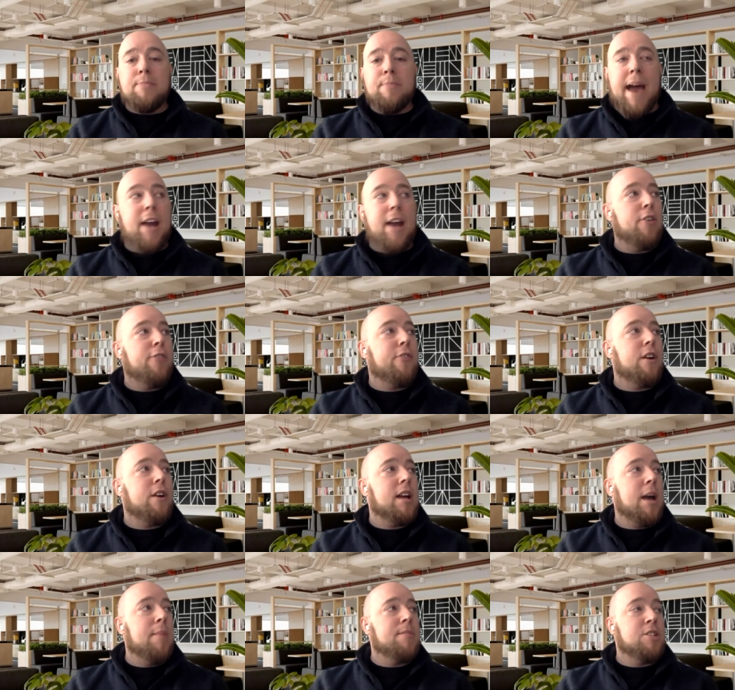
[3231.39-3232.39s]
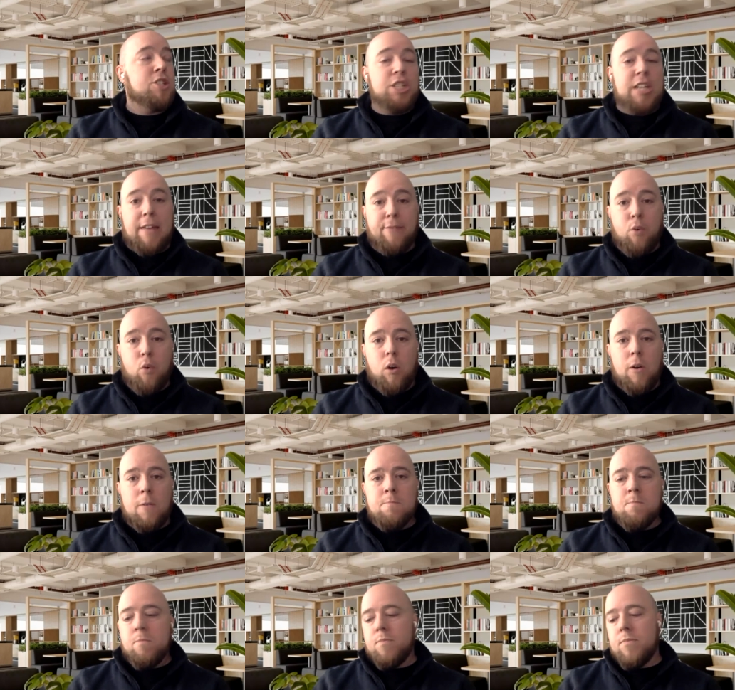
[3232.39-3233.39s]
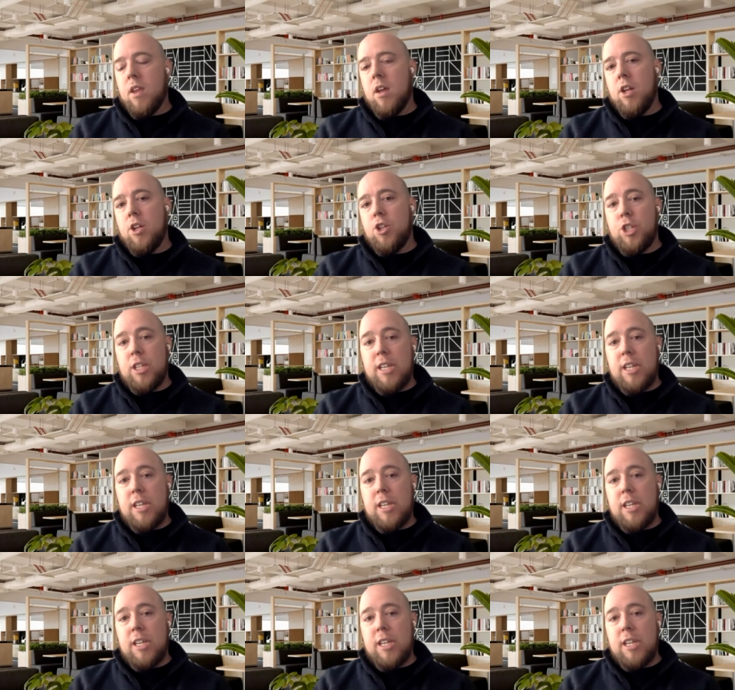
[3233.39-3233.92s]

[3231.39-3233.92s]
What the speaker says: So what does this matter when it comes to GA4?